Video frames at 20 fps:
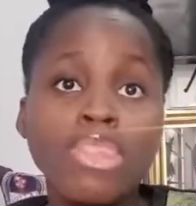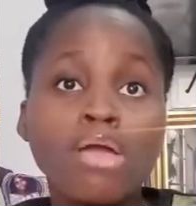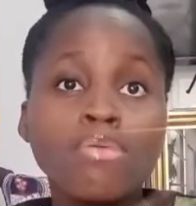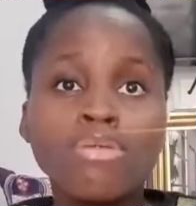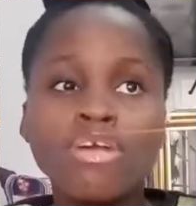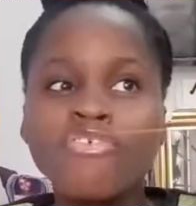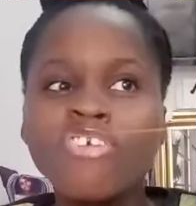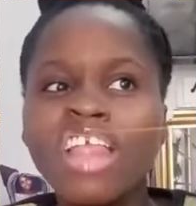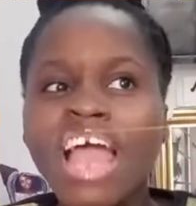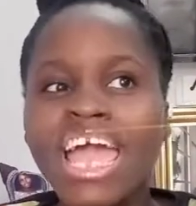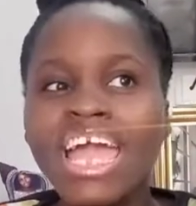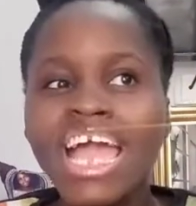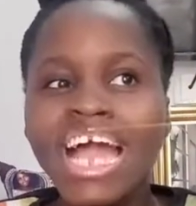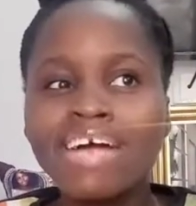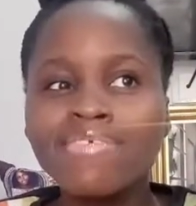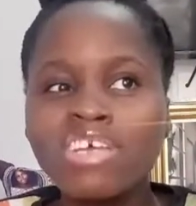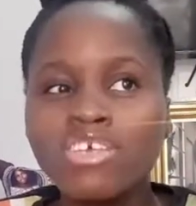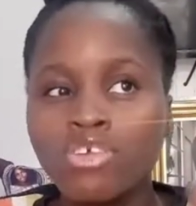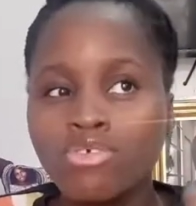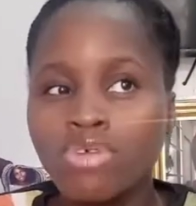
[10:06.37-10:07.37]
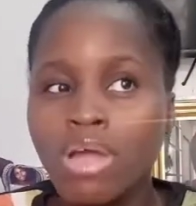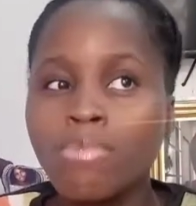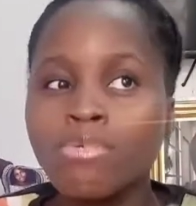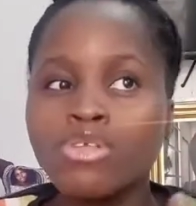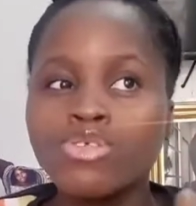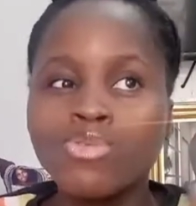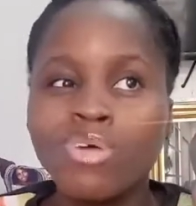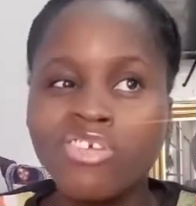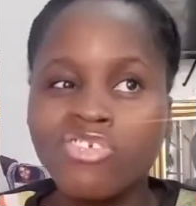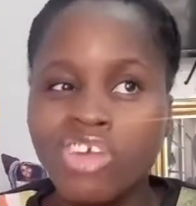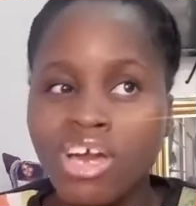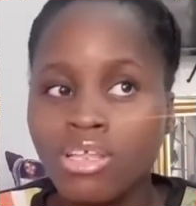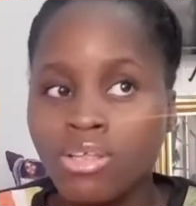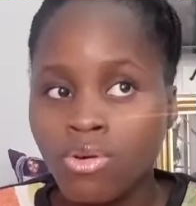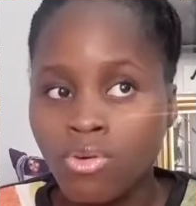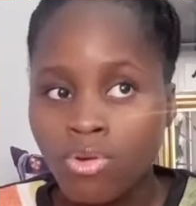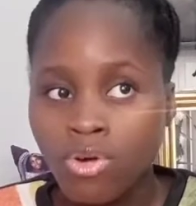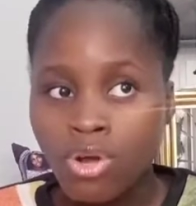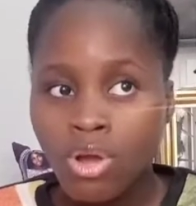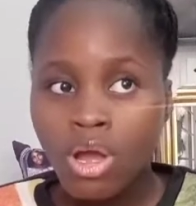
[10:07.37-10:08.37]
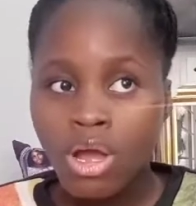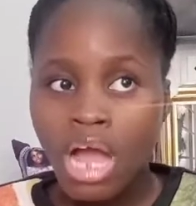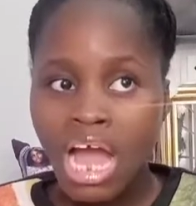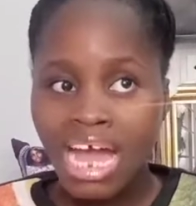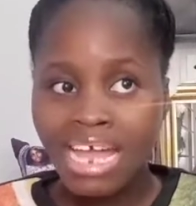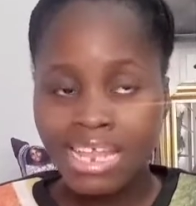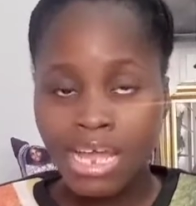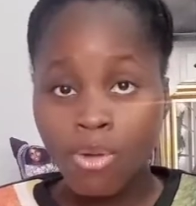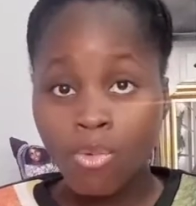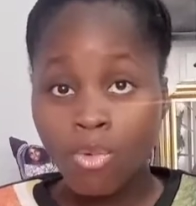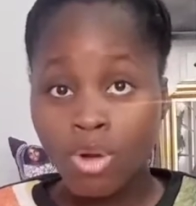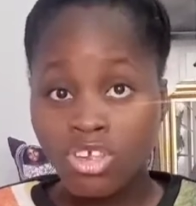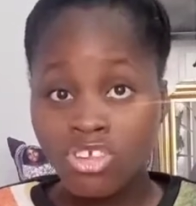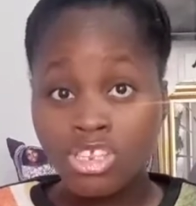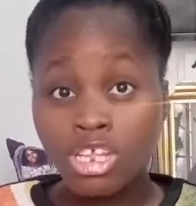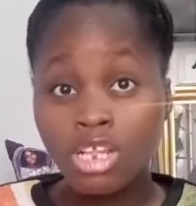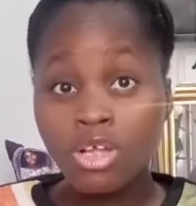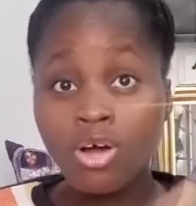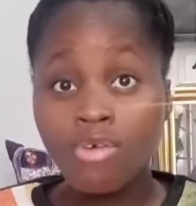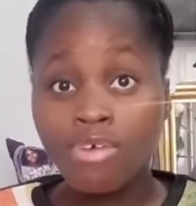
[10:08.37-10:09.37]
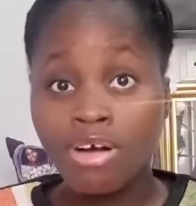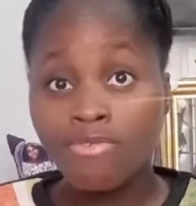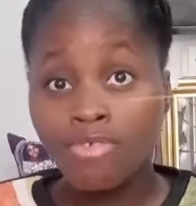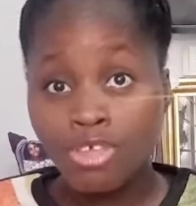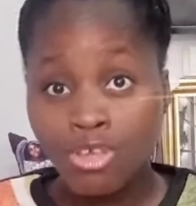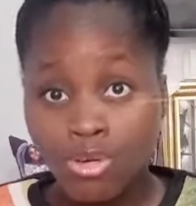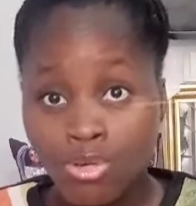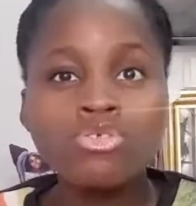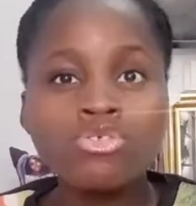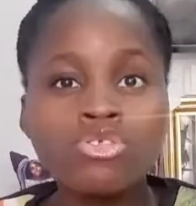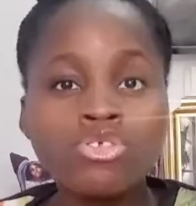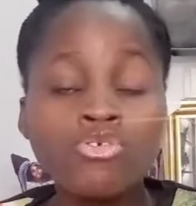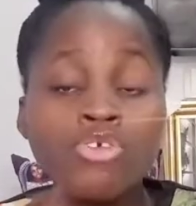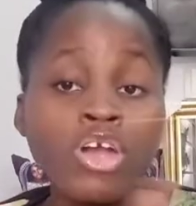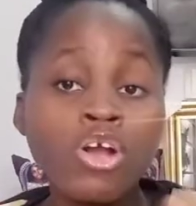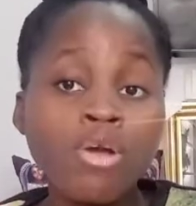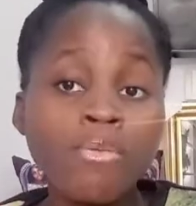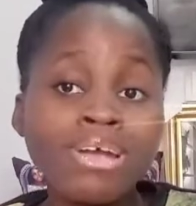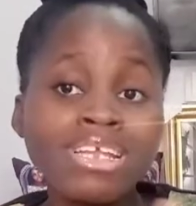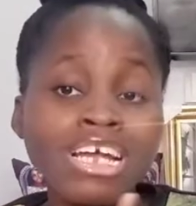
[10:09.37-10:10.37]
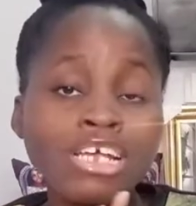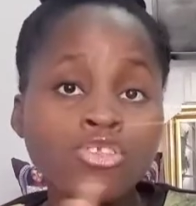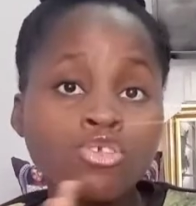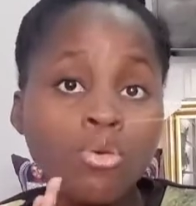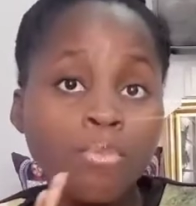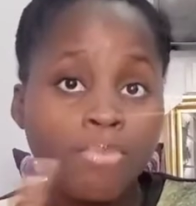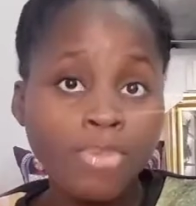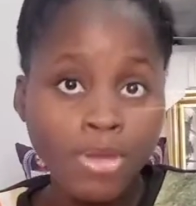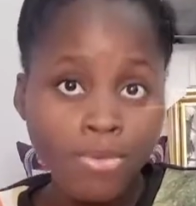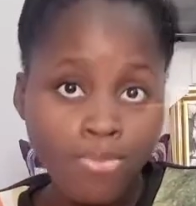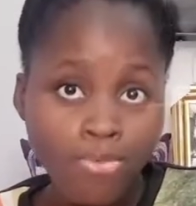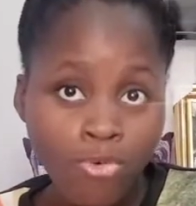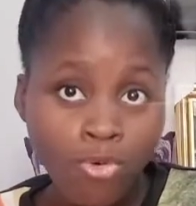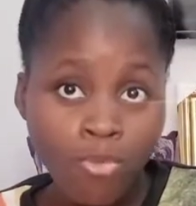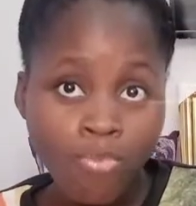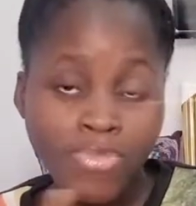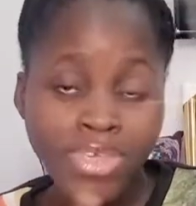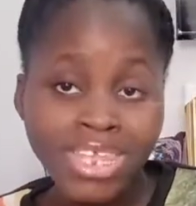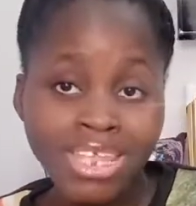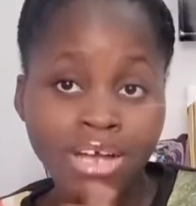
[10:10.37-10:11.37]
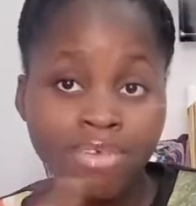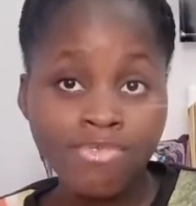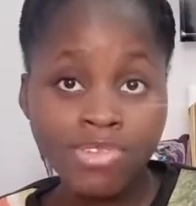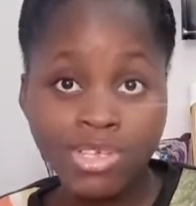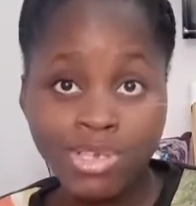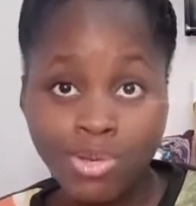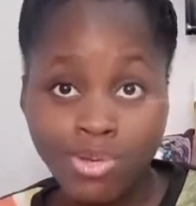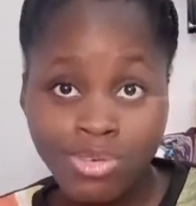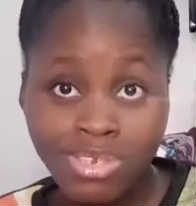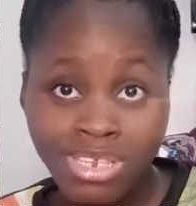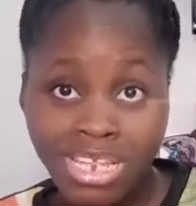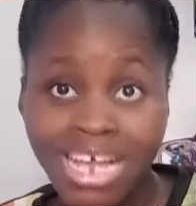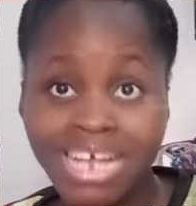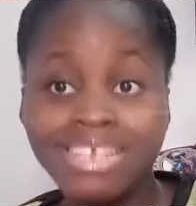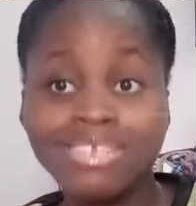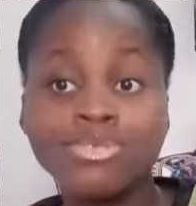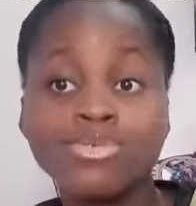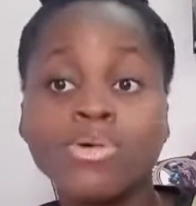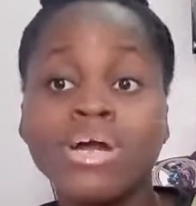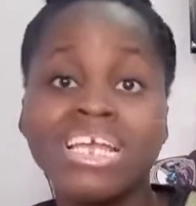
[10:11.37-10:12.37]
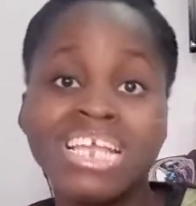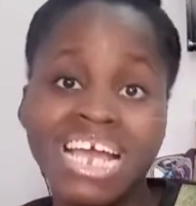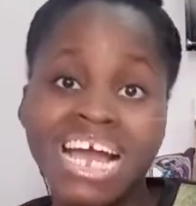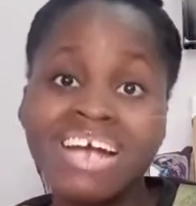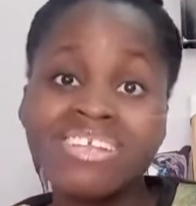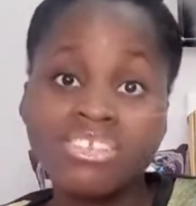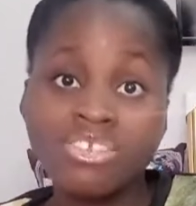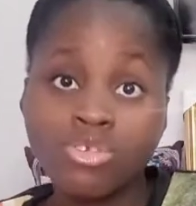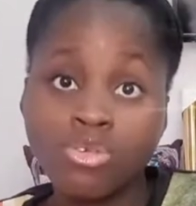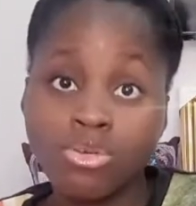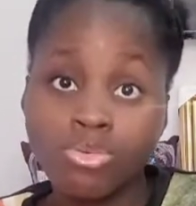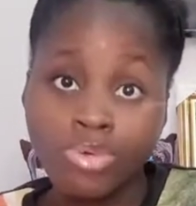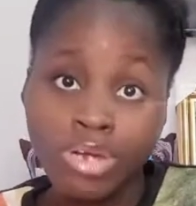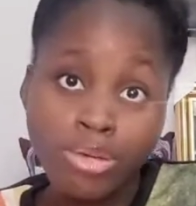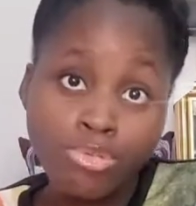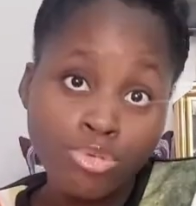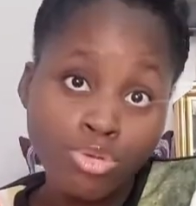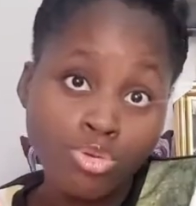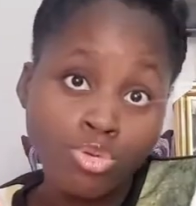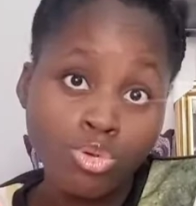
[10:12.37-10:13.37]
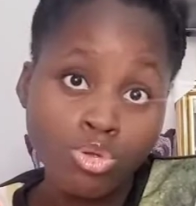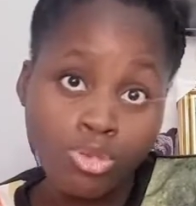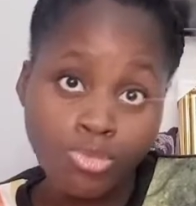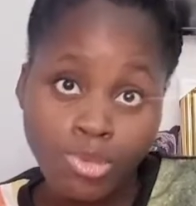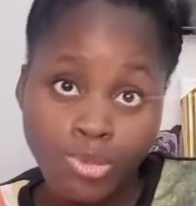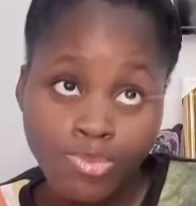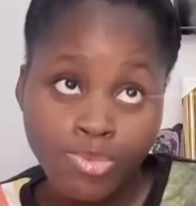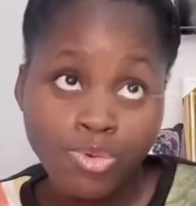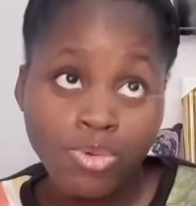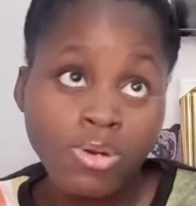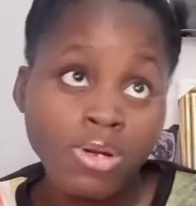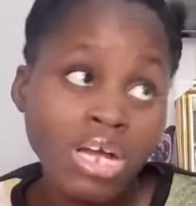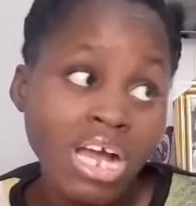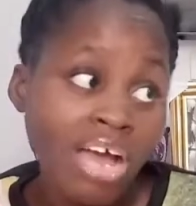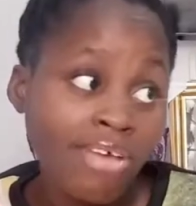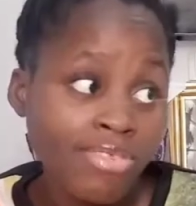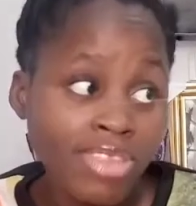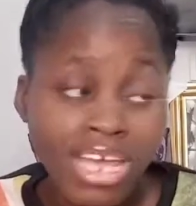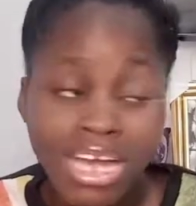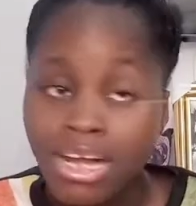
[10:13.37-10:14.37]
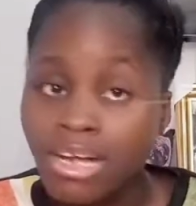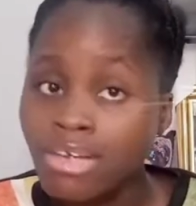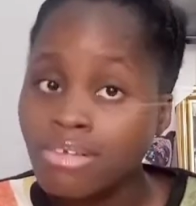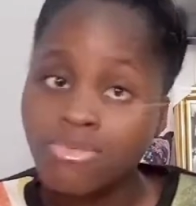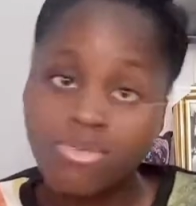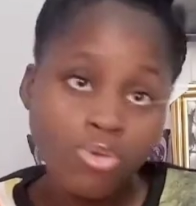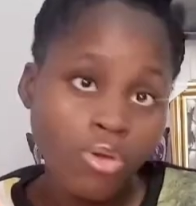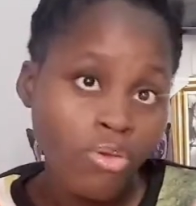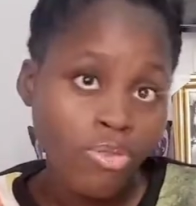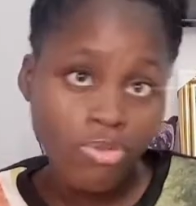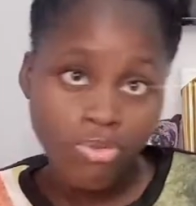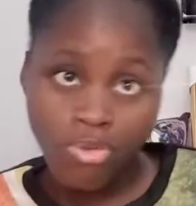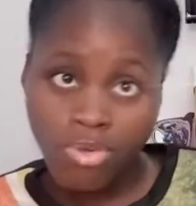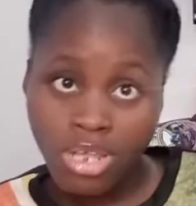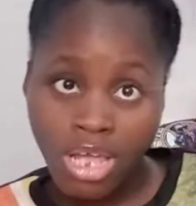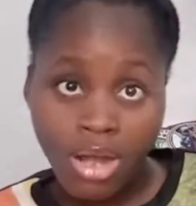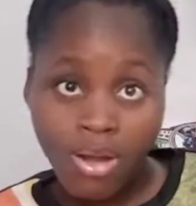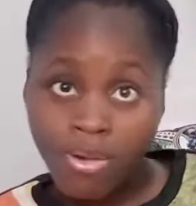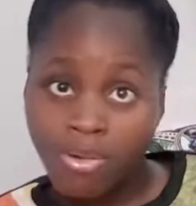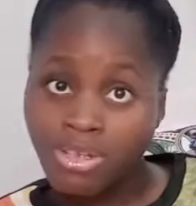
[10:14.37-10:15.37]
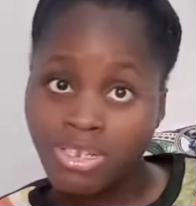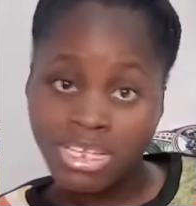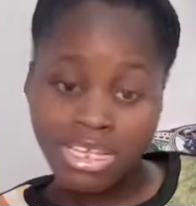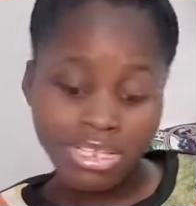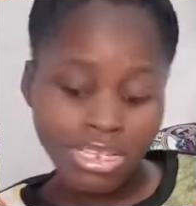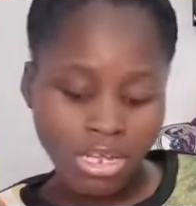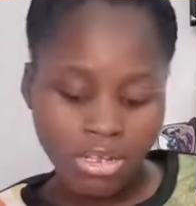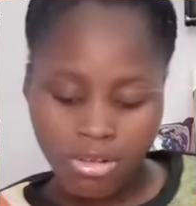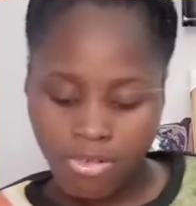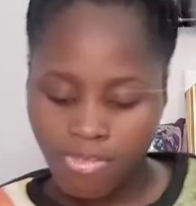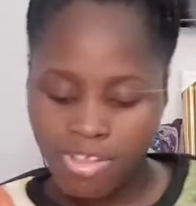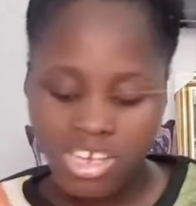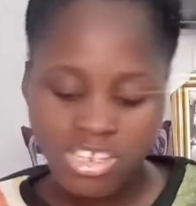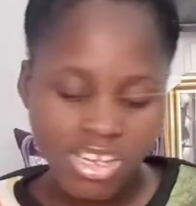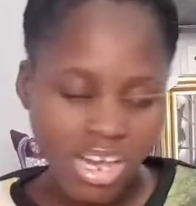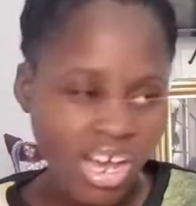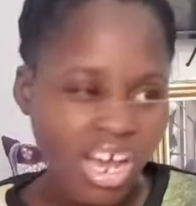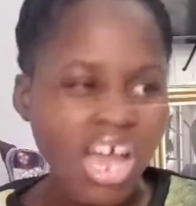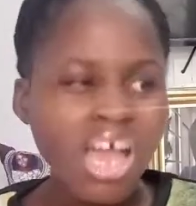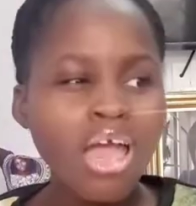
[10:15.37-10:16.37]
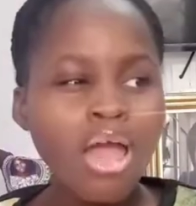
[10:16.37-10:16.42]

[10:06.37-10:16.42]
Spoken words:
But I feel like after subscribing to our channel and I watched a lot of our videos, she recommended some people in our videos, and so I had to subscribe to those people after going through their content and all of that shit.